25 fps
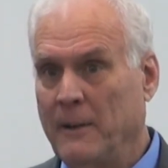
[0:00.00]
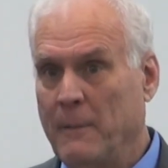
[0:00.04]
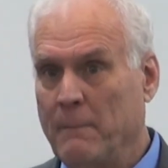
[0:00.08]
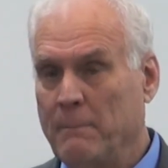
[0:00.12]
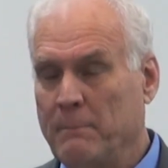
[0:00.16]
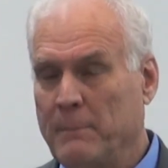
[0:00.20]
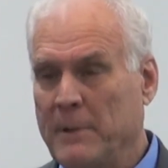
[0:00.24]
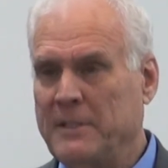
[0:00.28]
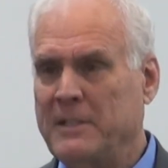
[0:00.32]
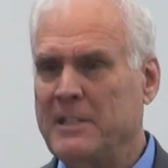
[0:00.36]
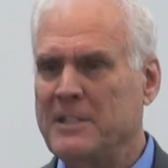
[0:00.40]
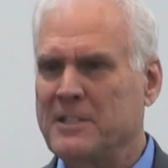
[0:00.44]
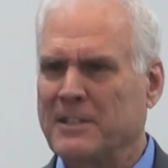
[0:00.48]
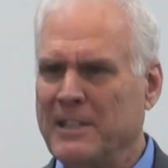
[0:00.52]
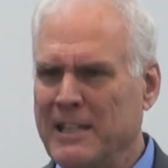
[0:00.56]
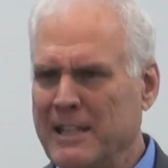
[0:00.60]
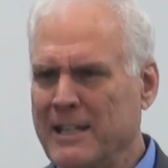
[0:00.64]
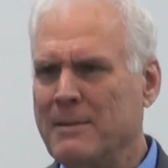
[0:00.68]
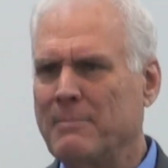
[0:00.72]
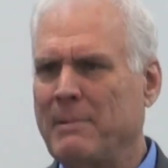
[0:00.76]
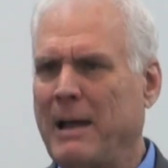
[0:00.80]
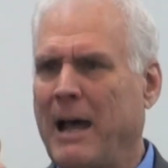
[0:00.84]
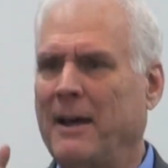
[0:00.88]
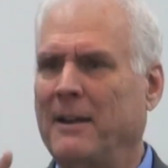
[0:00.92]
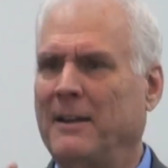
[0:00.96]
But just think
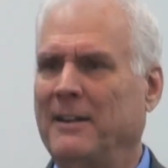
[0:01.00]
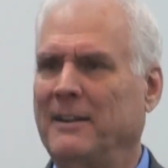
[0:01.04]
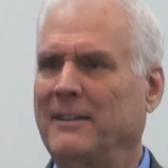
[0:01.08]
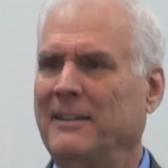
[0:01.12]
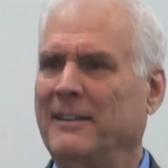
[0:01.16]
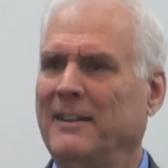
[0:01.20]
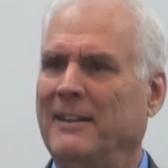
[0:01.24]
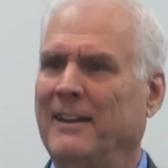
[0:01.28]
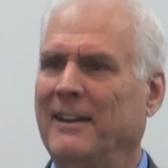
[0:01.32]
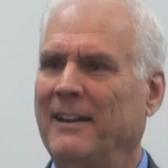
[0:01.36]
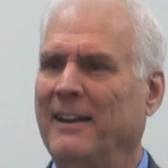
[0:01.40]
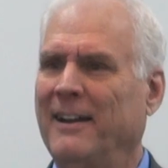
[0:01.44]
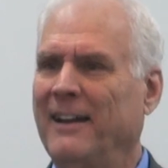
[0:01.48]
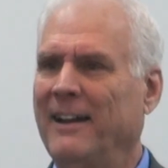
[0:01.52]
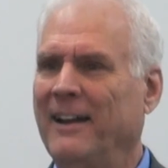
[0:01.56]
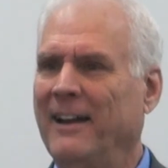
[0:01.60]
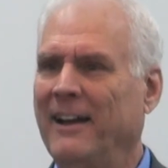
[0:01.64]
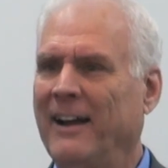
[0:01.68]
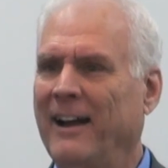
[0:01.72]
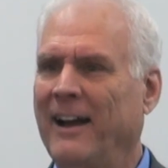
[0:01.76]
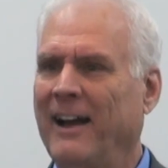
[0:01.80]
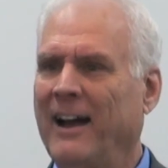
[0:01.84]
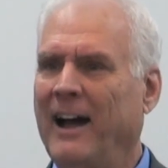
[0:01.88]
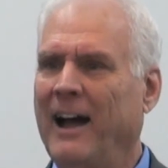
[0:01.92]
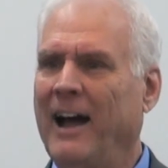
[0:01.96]
about it.
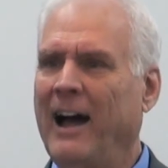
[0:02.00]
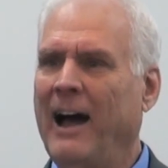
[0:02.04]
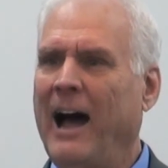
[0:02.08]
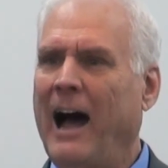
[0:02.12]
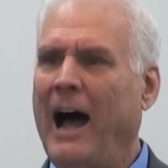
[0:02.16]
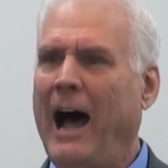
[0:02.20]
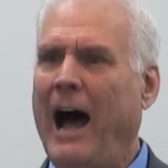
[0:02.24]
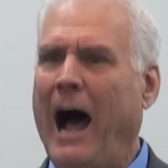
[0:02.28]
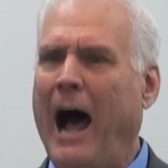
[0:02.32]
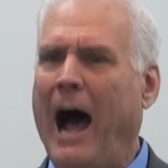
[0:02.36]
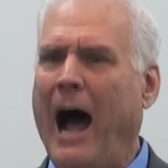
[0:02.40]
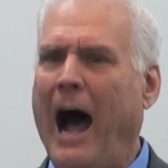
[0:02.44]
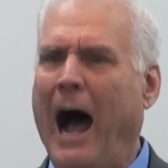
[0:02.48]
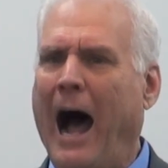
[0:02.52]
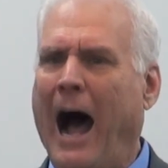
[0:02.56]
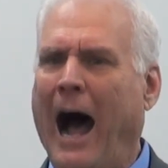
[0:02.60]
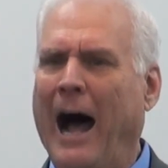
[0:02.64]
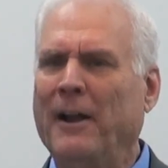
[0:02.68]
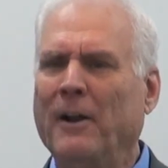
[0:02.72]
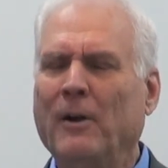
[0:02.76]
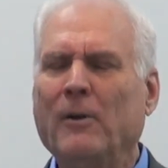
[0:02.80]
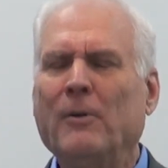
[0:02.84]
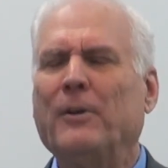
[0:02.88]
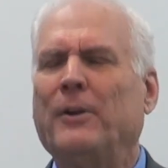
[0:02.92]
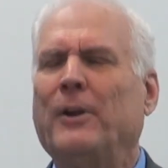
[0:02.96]
I
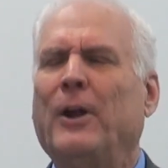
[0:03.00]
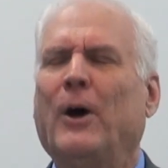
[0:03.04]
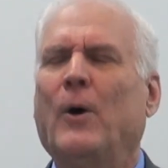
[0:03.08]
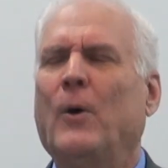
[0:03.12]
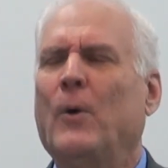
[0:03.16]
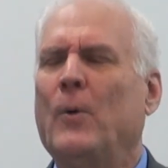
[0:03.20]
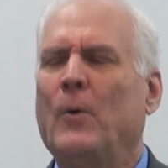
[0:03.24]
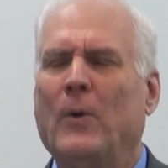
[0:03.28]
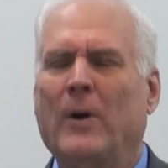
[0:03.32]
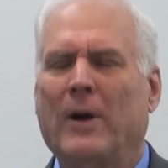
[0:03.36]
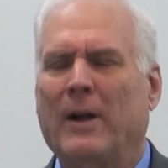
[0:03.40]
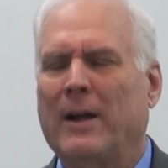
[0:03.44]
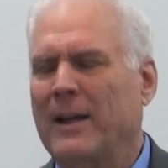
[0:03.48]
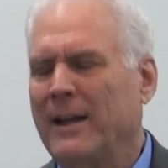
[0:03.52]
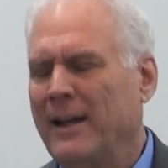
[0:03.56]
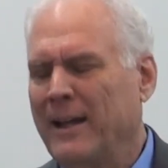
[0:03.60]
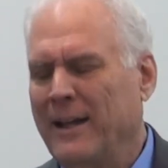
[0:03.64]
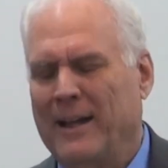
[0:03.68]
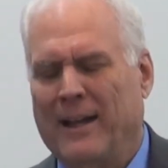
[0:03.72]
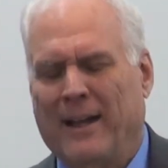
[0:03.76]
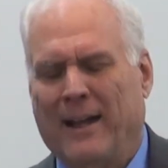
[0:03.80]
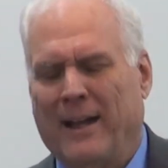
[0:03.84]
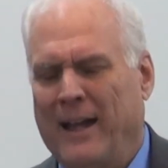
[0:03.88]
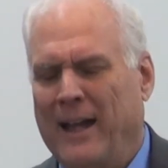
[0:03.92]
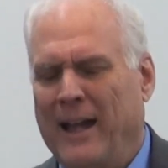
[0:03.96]
don't know
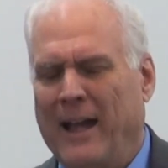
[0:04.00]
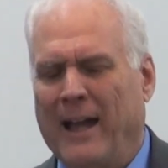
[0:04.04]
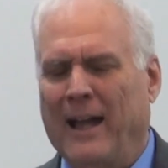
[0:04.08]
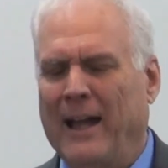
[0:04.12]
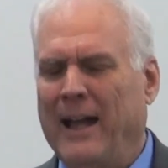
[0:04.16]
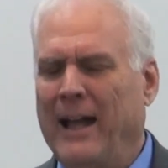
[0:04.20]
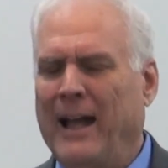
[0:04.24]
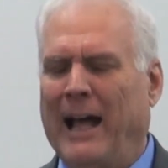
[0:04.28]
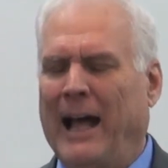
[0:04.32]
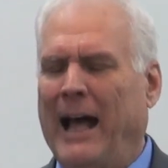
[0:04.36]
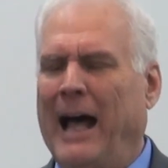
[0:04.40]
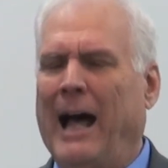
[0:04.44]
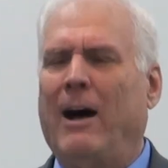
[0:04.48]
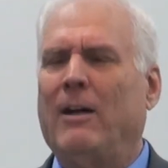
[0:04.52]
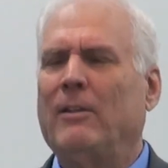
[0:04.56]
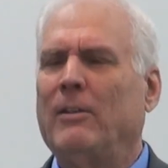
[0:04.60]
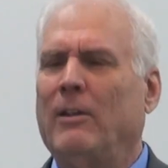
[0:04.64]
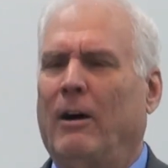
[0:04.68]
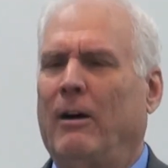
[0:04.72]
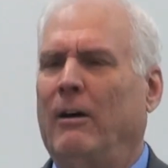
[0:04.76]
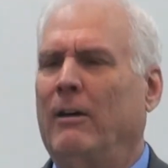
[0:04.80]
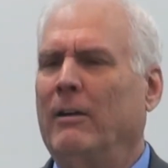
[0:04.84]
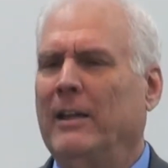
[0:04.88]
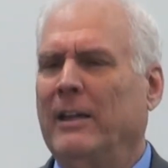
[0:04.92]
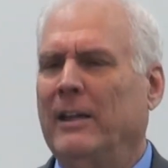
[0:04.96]
how
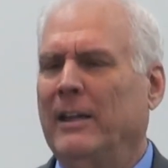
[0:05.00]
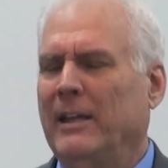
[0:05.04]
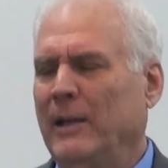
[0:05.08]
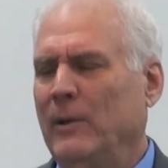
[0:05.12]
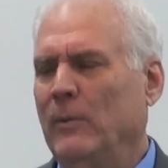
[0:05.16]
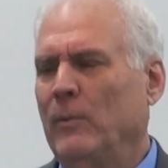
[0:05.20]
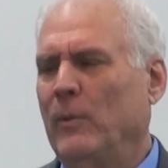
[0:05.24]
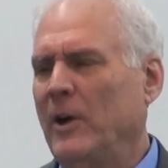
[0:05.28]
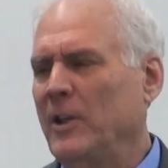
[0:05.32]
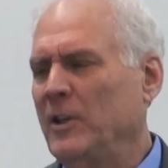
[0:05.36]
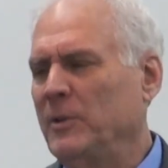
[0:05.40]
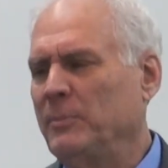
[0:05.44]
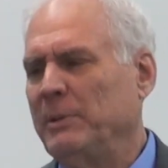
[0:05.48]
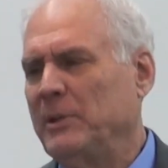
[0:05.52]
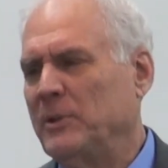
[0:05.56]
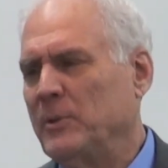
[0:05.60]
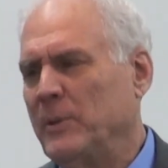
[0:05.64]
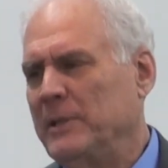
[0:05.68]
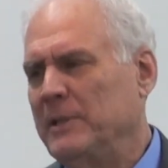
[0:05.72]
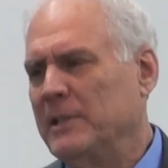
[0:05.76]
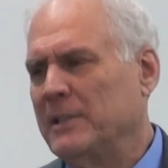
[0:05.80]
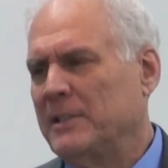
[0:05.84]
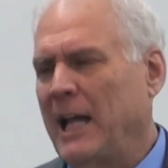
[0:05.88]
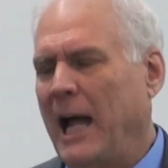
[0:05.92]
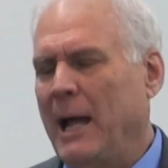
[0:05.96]
long it was between
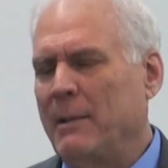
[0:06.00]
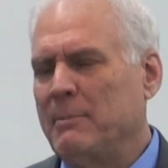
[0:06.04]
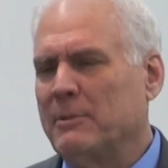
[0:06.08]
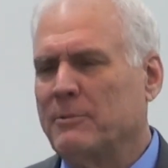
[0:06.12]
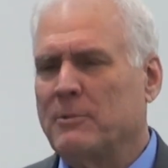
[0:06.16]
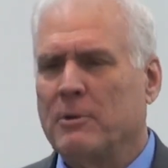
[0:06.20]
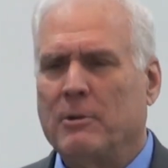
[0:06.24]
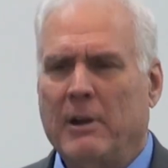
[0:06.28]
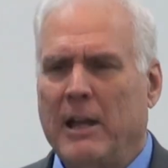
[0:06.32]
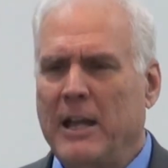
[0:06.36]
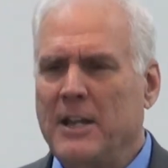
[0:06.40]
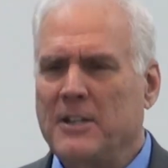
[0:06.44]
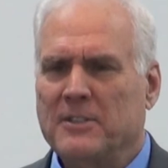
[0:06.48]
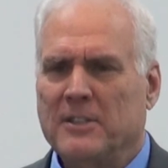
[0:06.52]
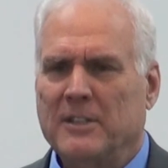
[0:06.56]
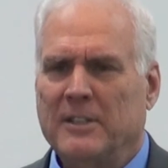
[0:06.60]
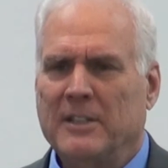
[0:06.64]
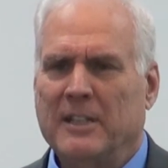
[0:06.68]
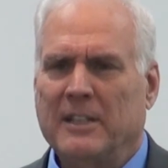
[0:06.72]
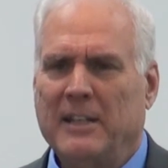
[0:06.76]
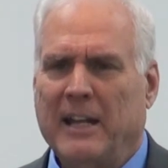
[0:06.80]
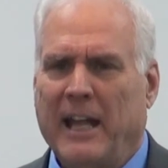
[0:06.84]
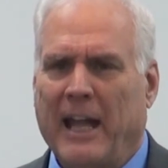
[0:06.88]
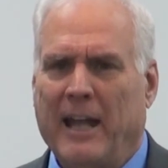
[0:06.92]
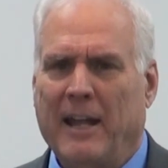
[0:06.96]
the time of creation
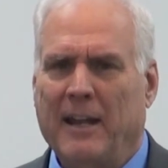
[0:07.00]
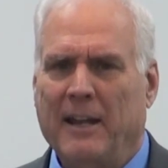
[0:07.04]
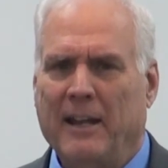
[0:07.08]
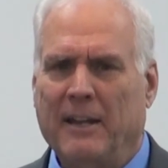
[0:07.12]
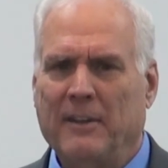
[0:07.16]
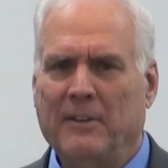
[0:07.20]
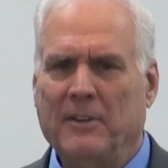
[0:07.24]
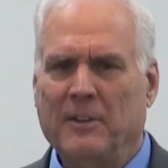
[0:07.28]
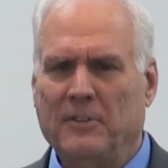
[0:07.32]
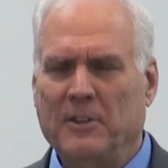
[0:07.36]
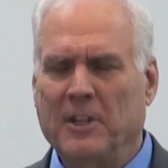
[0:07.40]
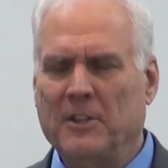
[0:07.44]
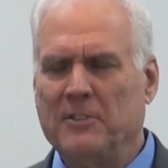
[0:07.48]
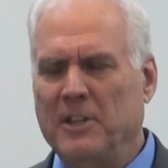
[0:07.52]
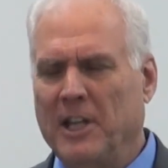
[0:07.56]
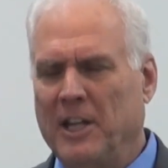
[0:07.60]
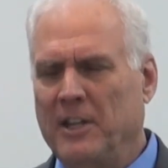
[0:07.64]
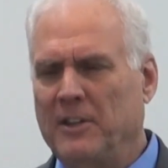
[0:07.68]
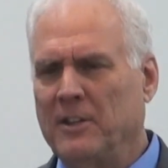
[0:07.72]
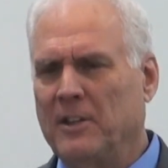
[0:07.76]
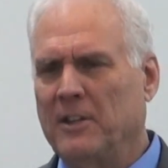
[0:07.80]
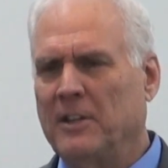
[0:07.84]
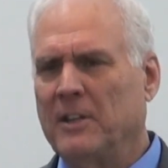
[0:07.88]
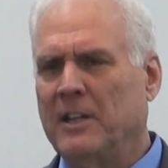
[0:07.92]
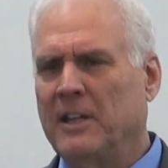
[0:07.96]
and, and, the, and
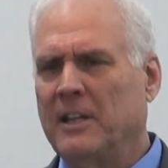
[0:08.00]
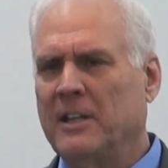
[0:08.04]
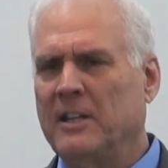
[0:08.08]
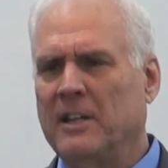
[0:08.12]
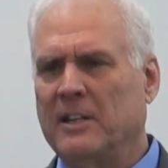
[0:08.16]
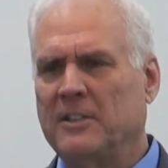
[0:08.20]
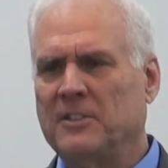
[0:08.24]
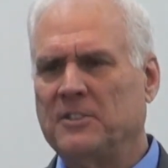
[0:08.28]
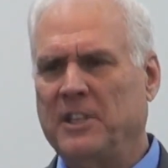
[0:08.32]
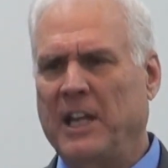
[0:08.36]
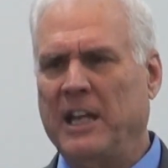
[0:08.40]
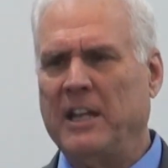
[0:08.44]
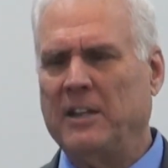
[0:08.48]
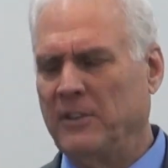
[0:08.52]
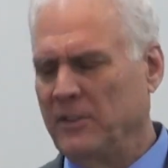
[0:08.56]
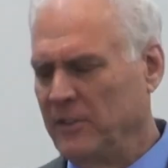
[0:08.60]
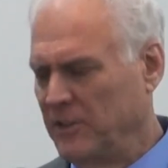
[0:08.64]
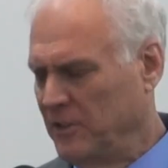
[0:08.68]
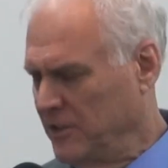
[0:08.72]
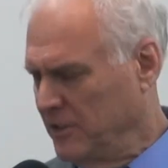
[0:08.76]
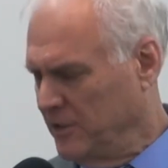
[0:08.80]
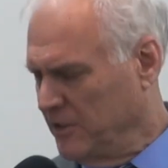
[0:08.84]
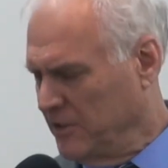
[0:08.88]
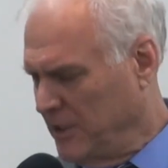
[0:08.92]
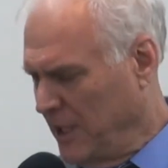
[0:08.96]
the
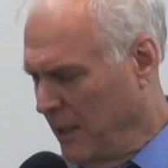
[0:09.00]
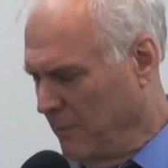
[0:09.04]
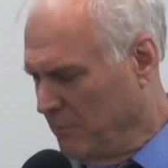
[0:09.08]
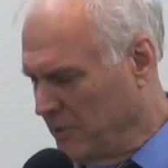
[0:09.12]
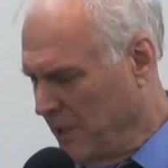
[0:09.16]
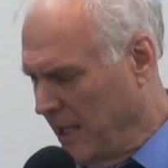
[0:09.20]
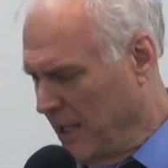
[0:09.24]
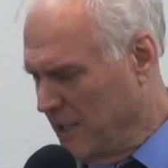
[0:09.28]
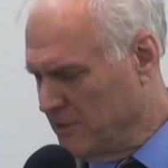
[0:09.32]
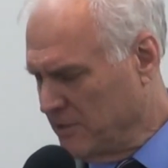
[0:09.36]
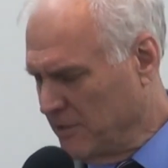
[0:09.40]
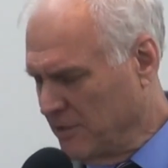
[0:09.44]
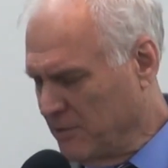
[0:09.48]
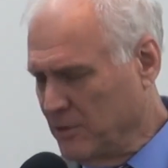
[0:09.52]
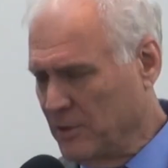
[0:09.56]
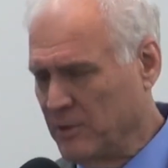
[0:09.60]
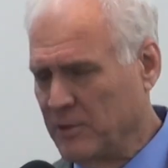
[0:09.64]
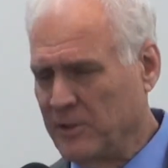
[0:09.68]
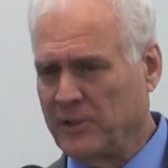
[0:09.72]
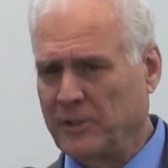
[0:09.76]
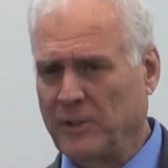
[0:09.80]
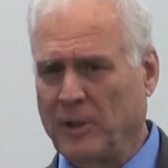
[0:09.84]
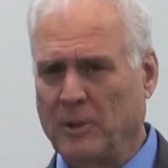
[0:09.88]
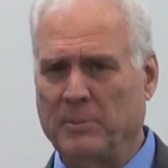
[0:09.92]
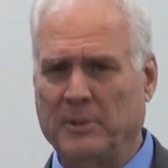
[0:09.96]
Satan's temptation through the
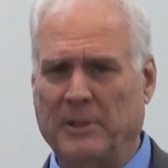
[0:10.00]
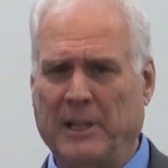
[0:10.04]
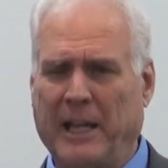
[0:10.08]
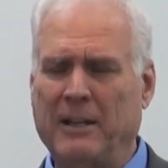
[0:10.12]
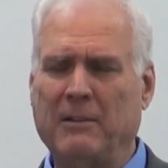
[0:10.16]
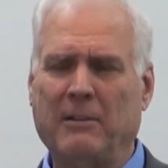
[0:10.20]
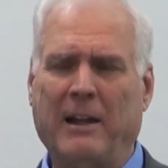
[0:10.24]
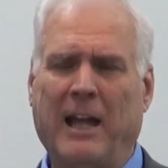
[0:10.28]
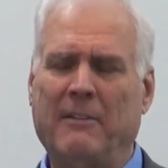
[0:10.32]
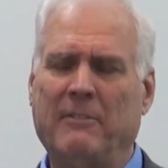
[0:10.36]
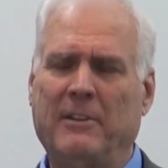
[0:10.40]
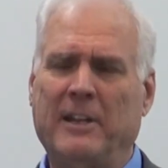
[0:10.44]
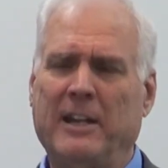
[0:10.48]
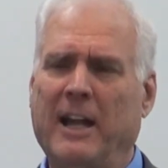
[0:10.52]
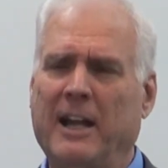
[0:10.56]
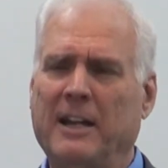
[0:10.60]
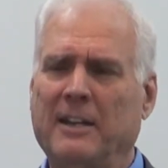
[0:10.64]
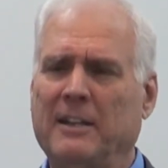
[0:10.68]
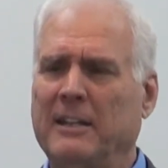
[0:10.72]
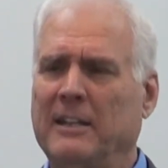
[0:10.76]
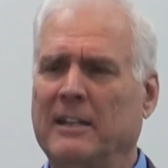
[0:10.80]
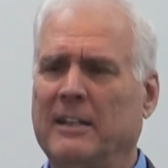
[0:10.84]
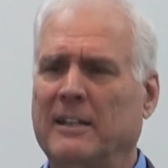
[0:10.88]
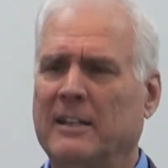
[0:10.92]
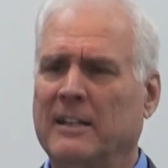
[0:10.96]
serpent. I don't have any
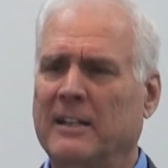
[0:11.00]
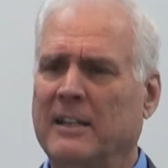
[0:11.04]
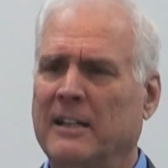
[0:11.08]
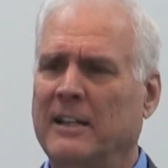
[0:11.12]
idea.